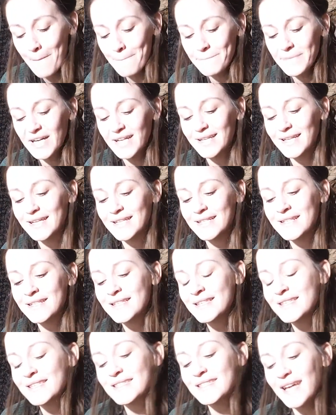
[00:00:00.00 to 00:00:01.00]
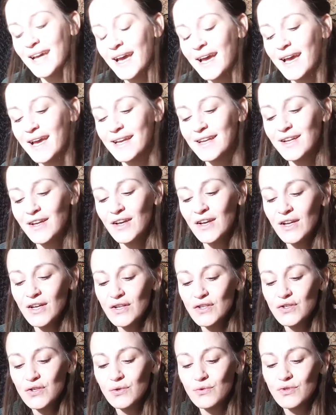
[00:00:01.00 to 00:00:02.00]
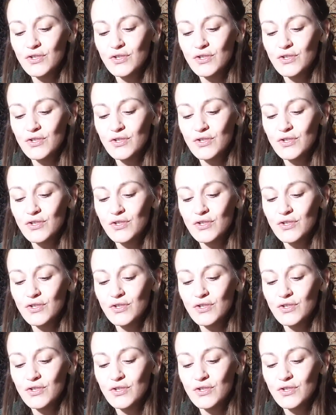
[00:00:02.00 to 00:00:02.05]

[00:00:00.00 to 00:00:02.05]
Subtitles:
but instead to